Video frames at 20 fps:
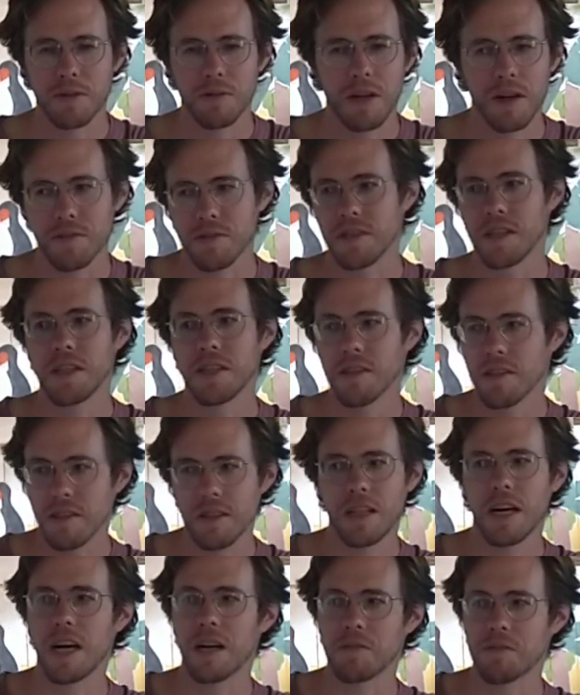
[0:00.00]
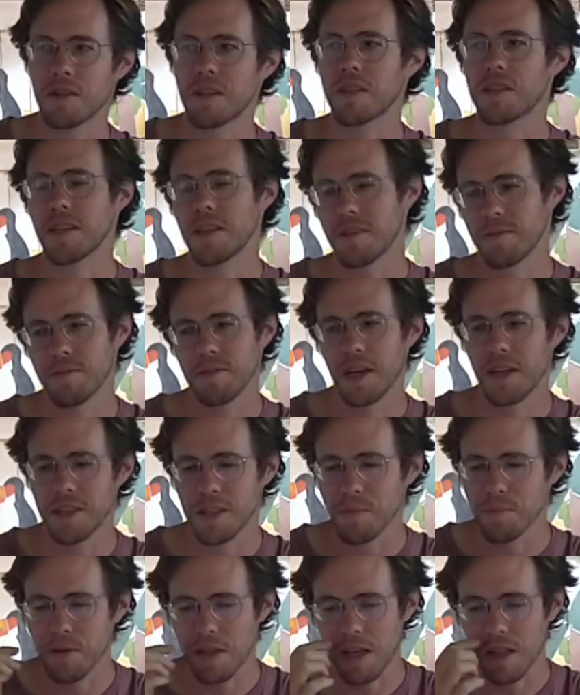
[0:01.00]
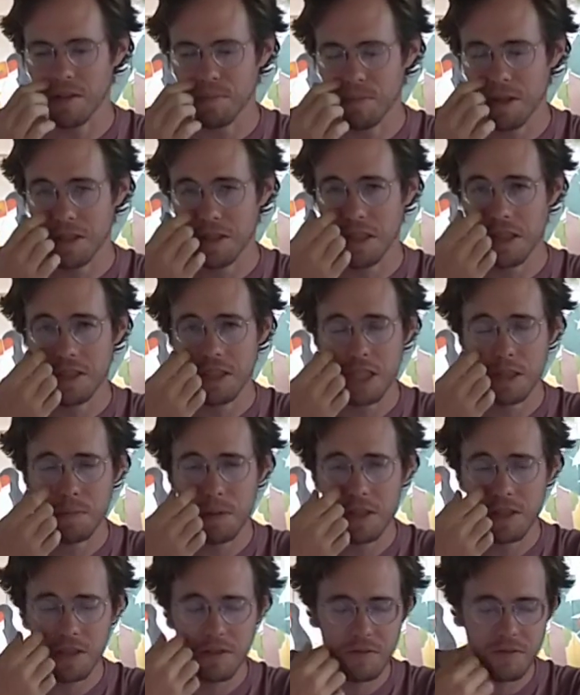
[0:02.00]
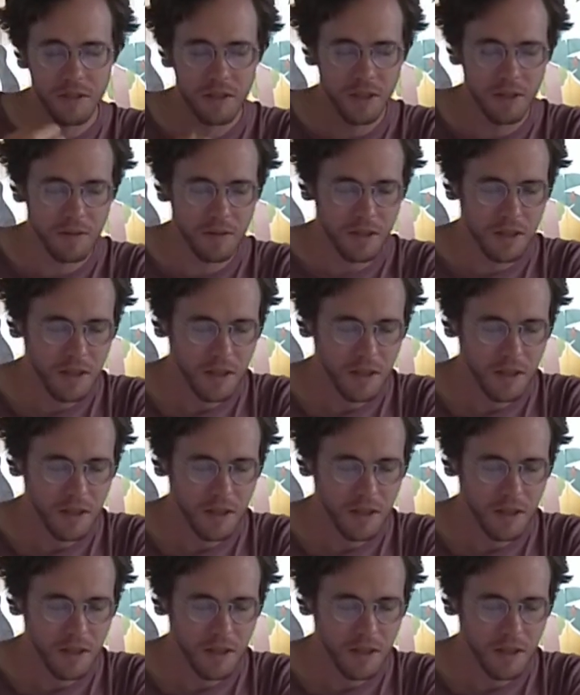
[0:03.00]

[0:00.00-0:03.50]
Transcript: However, in the long run, they end up being much less expensive. So,